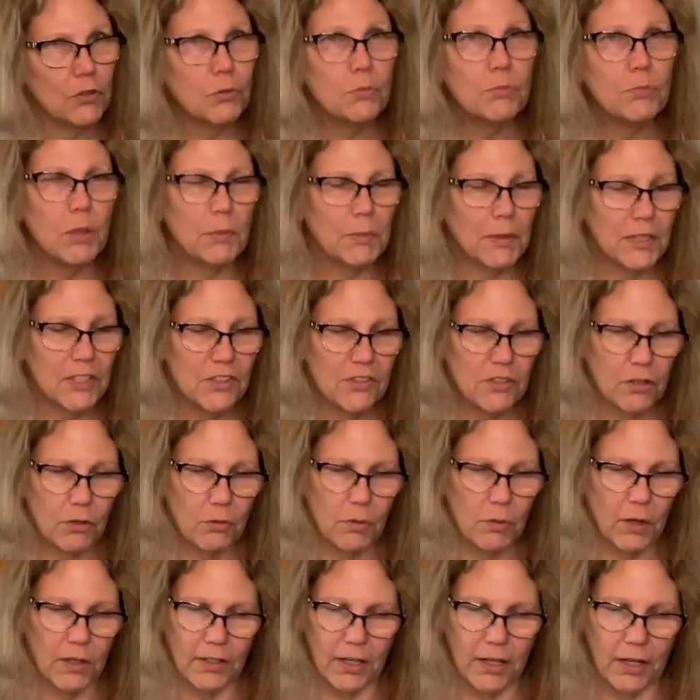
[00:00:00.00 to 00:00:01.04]
un momento
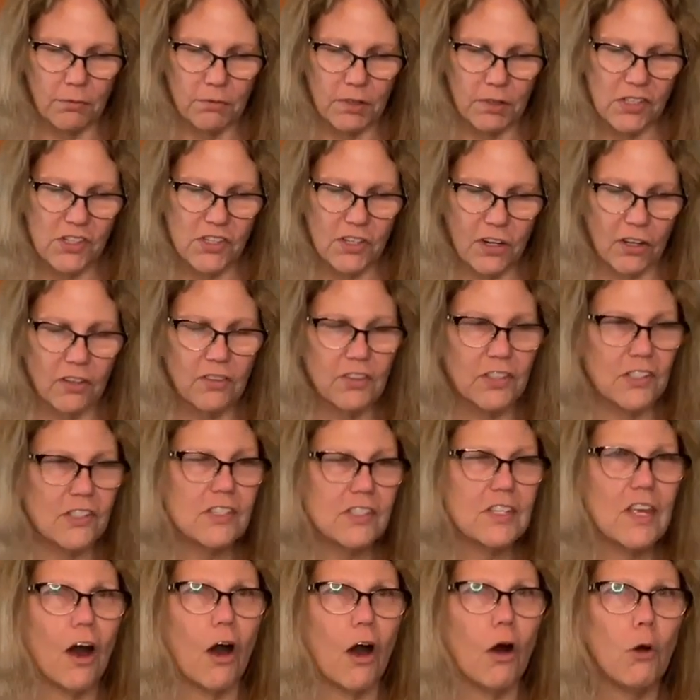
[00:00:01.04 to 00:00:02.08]
while I restart this